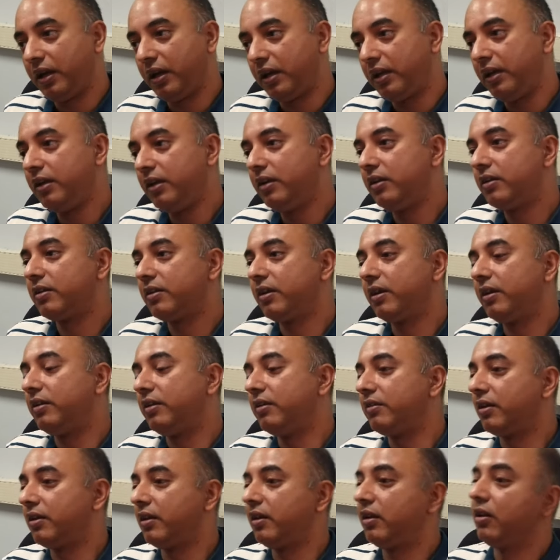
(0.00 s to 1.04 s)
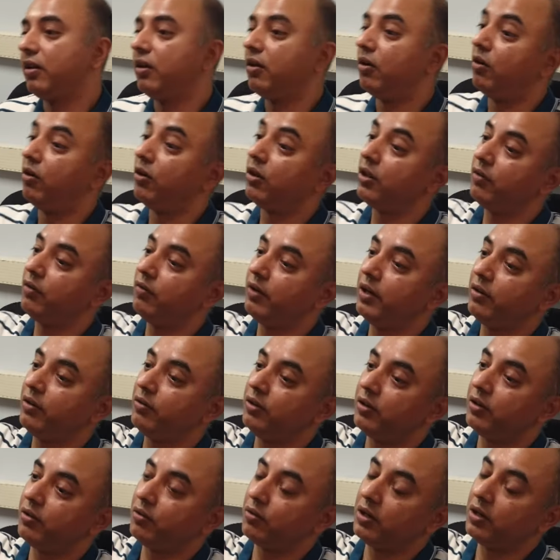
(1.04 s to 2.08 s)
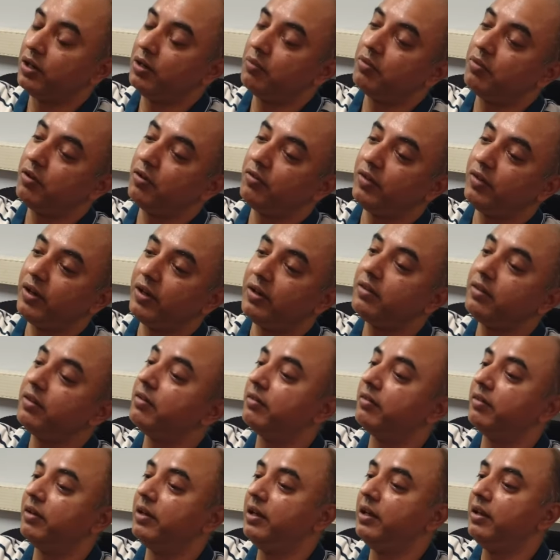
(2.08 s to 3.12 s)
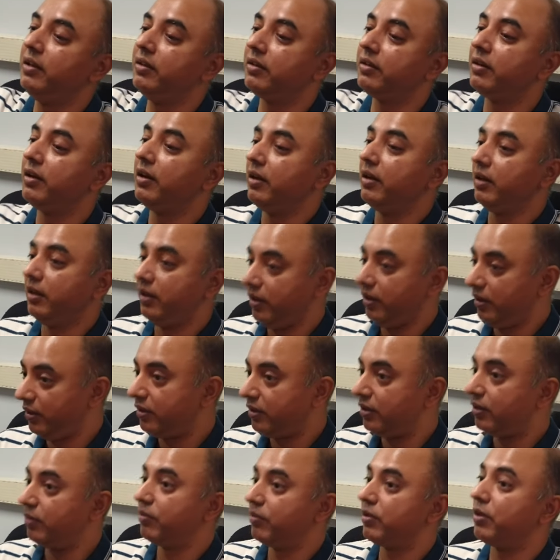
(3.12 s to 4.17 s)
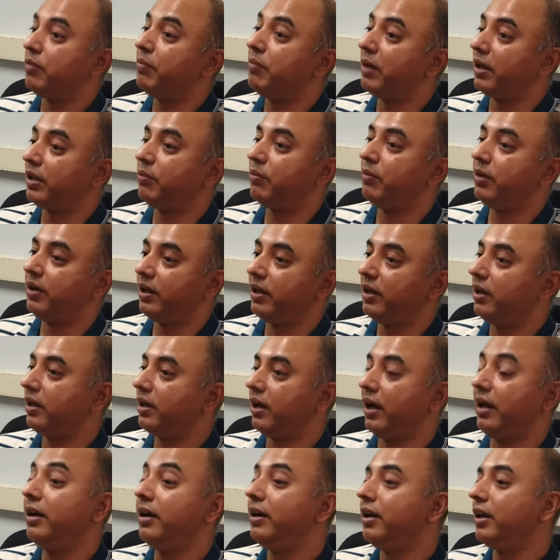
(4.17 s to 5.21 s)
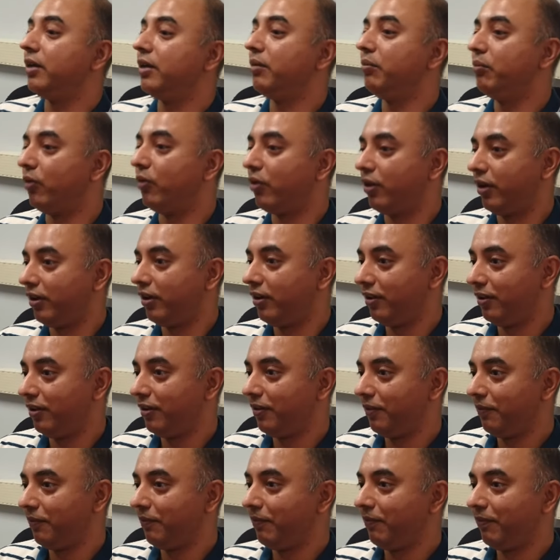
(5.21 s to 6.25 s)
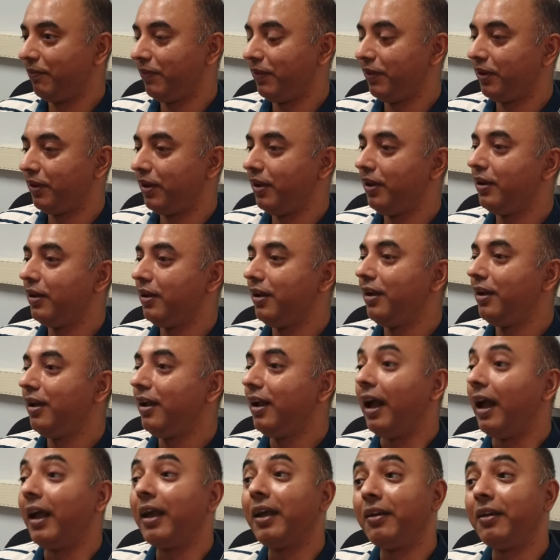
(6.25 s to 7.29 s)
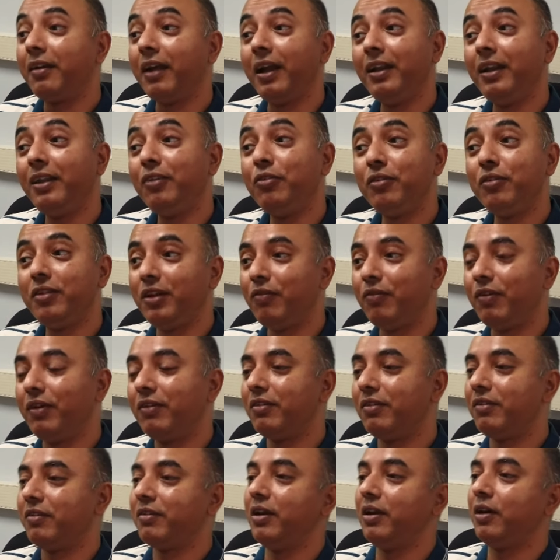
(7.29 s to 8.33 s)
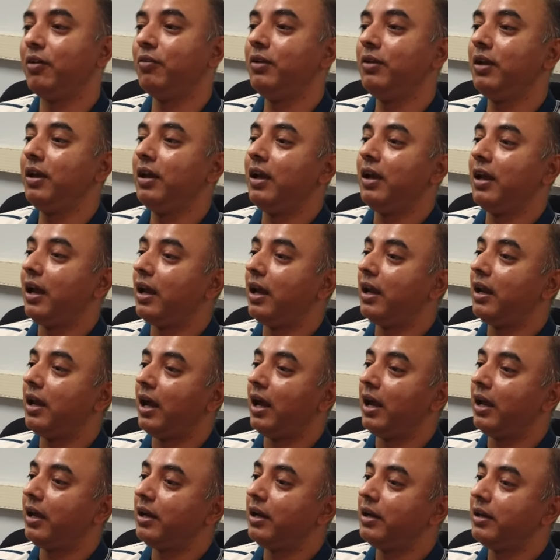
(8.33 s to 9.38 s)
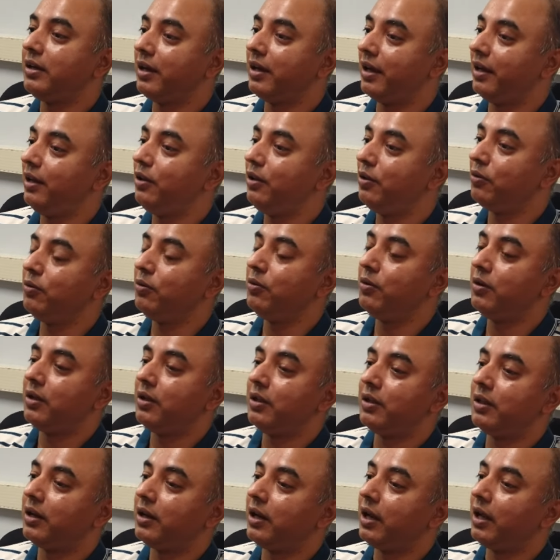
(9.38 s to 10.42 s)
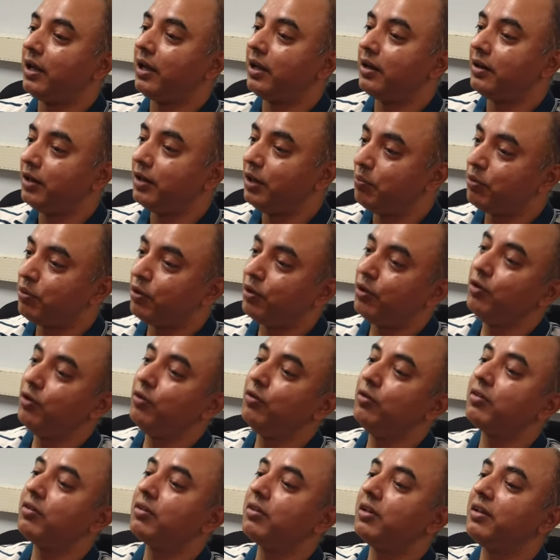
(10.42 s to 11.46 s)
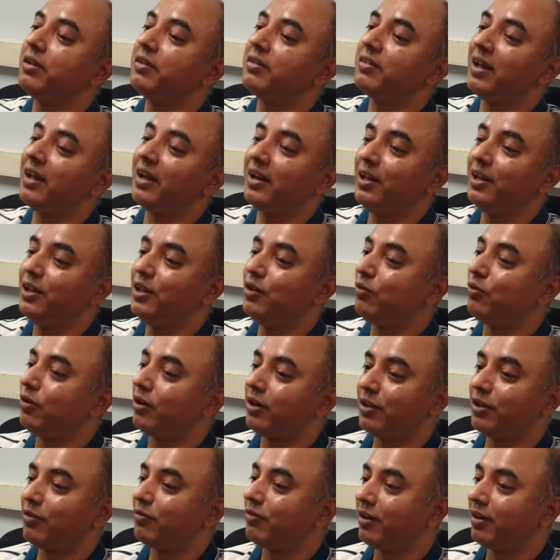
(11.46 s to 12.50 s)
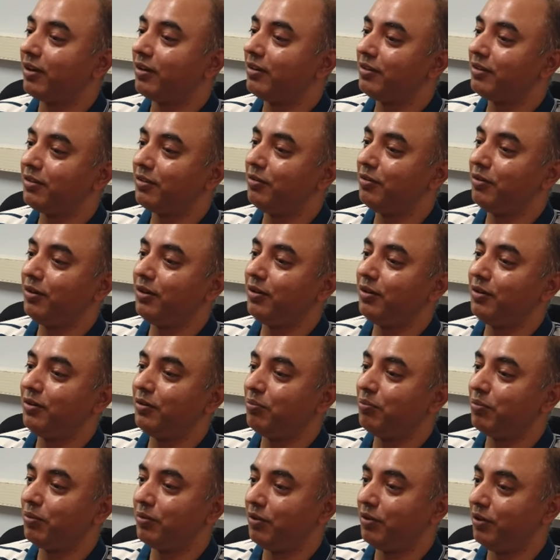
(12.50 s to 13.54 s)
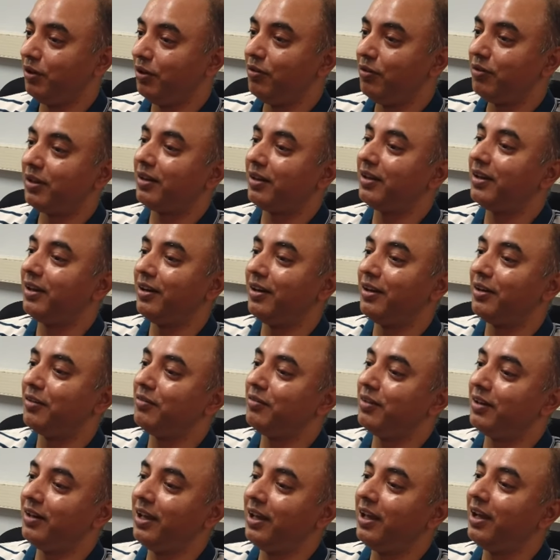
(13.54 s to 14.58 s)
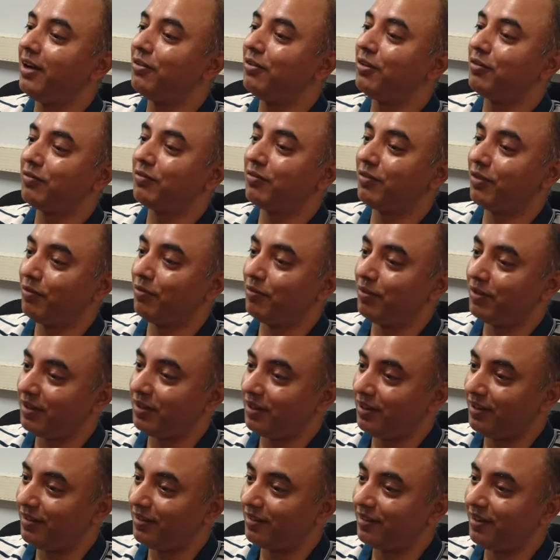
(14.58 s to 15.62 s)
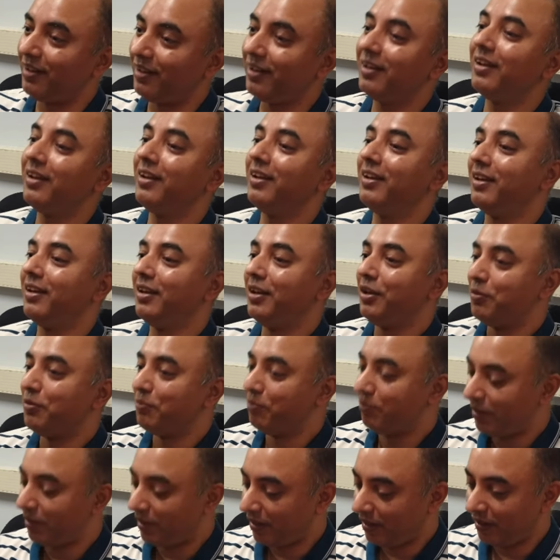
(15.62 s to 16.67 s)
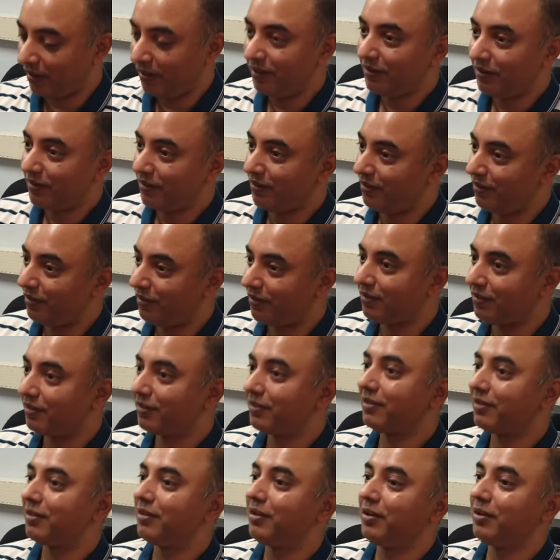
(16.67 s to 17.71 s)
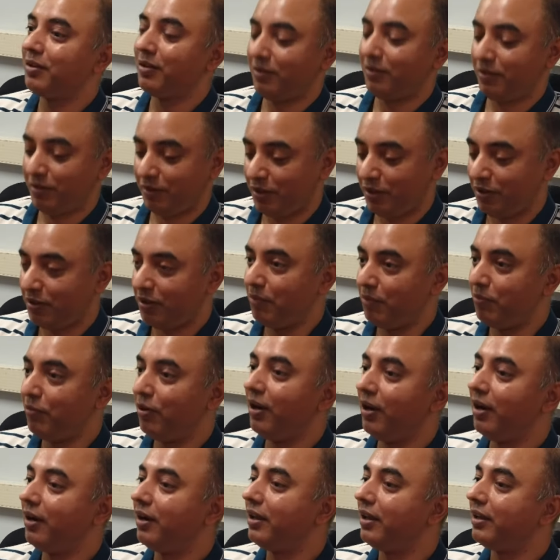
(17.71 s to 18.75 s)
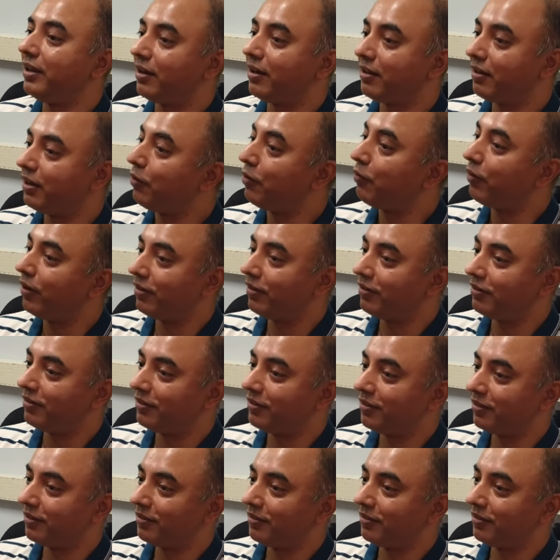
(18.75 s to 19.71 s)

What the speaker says: getting inside the cell, all the way to the total number of viruses released, in terms of mathematical kinetical model. Okay? I can write those equations down, and I can tell you that I can reproduce exactly the what the virus is going to produce at the end of the day out of from a single cell by just simulating that equation.